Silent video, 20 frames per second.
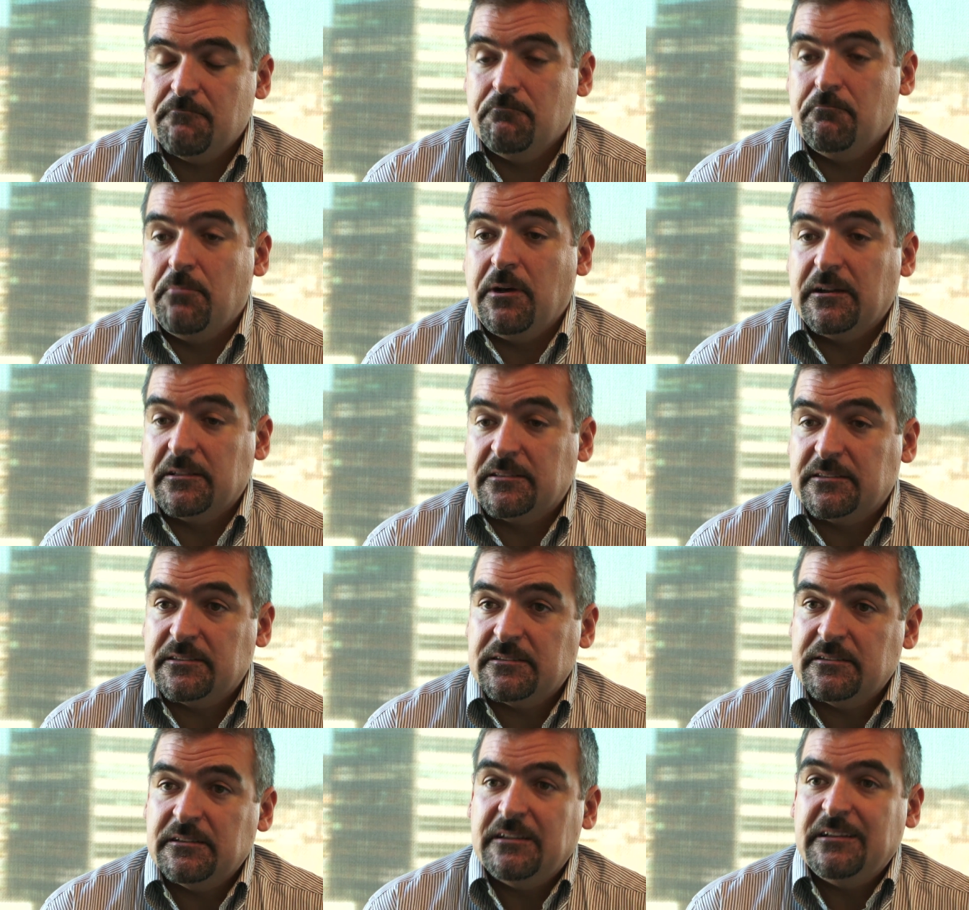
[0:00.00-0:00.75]

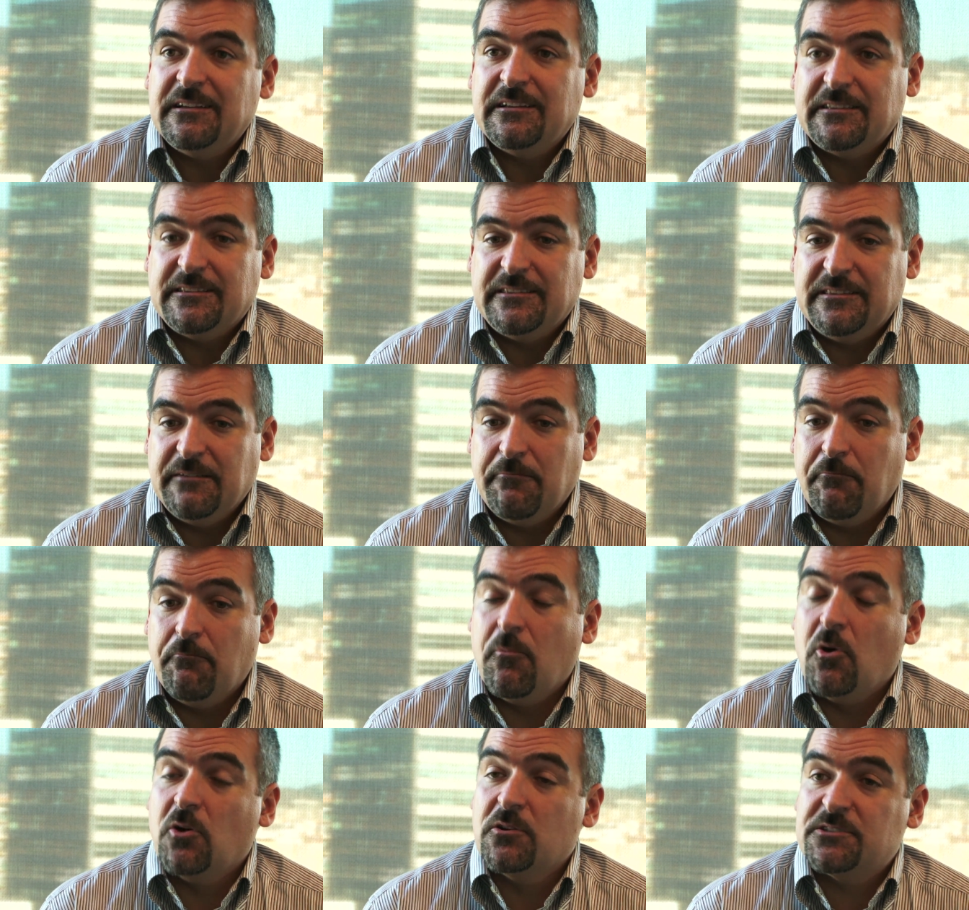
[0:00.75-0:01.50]
but the
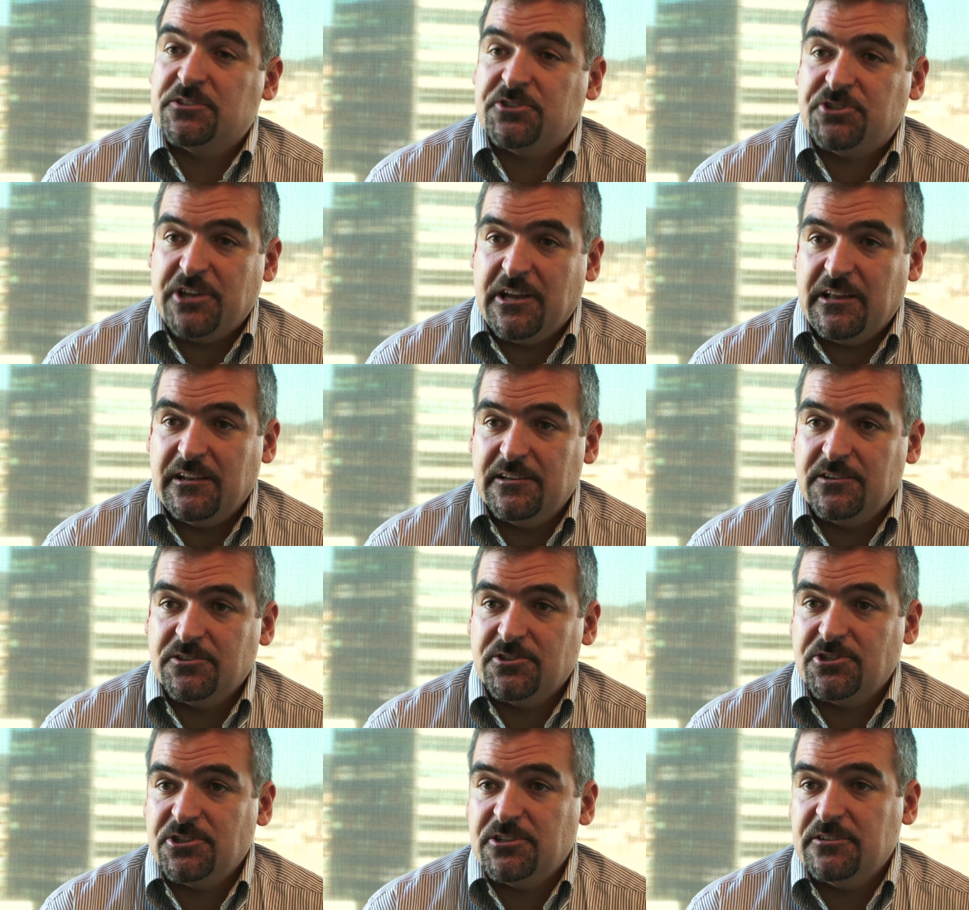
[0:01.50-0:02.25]
most
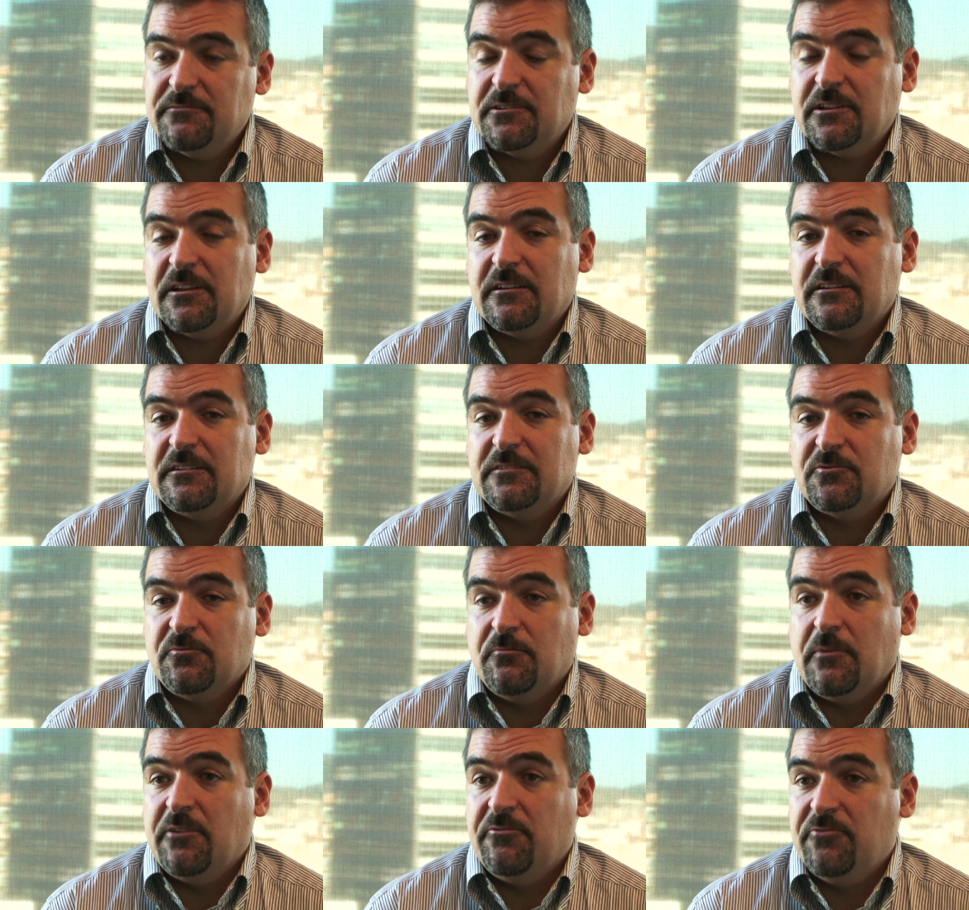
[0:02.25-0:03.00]
challenging,
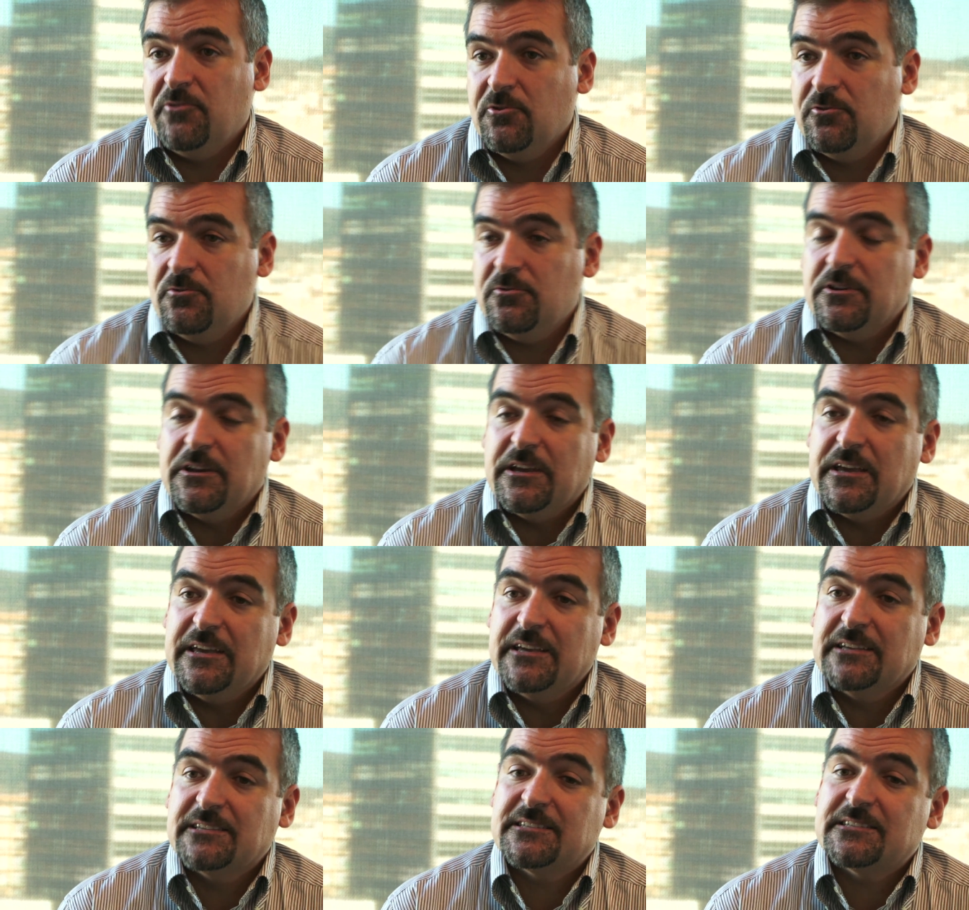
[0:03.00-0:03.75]
to my view,
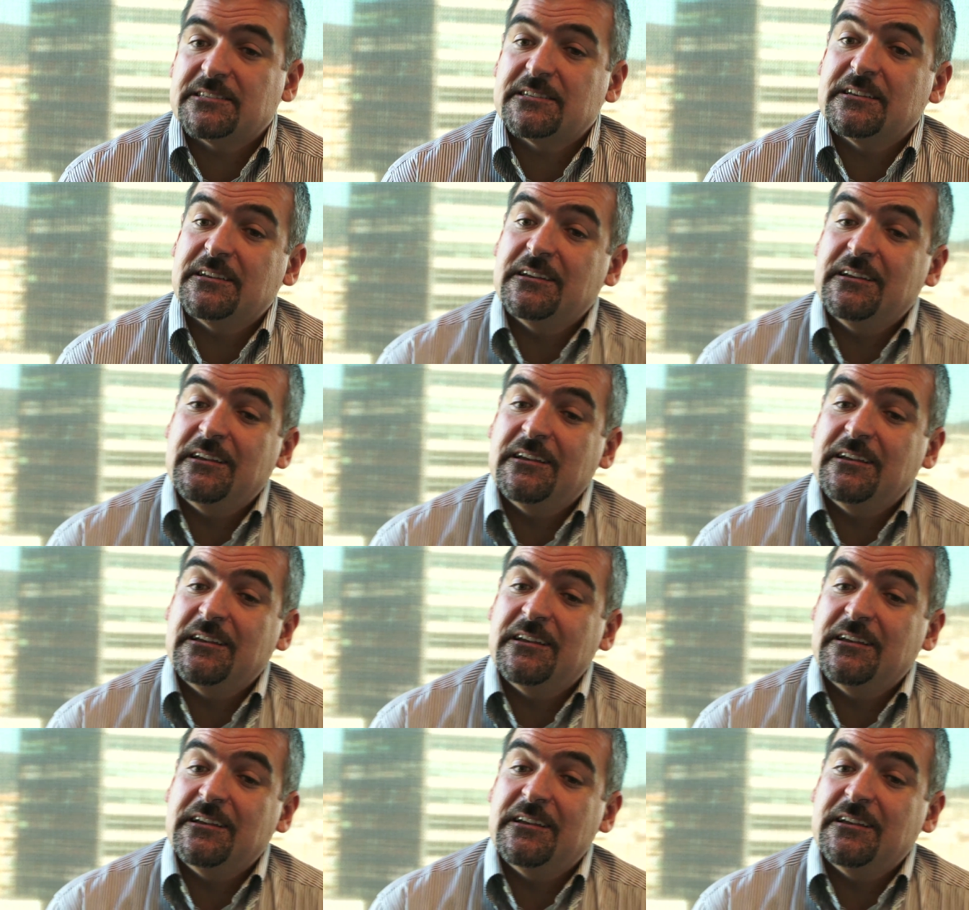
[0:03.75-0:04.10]
is